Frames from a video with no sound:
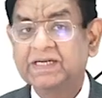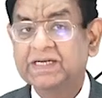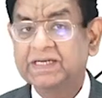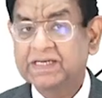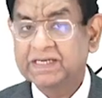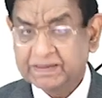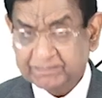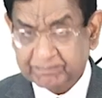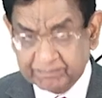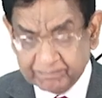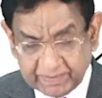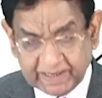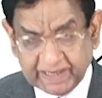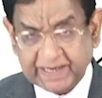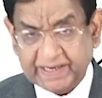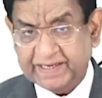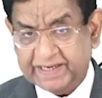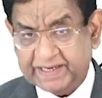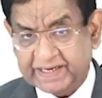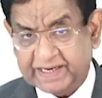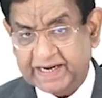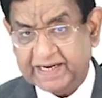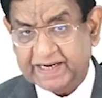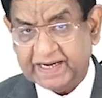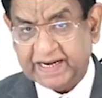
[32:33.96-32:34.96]
may
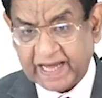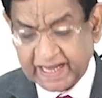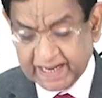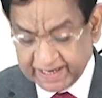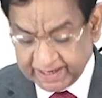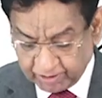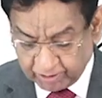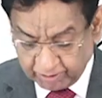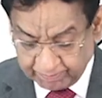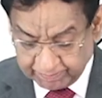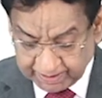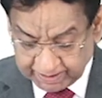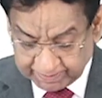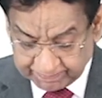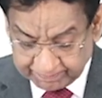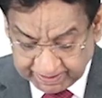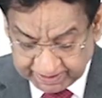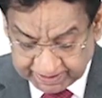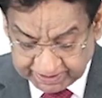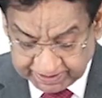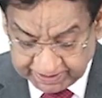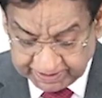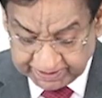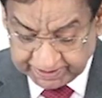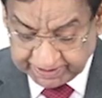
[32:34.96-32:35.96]
indicate anaerobic
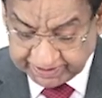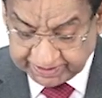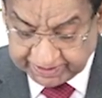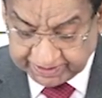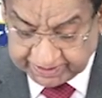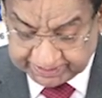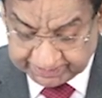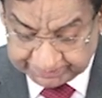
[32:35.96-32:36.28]
bacteria.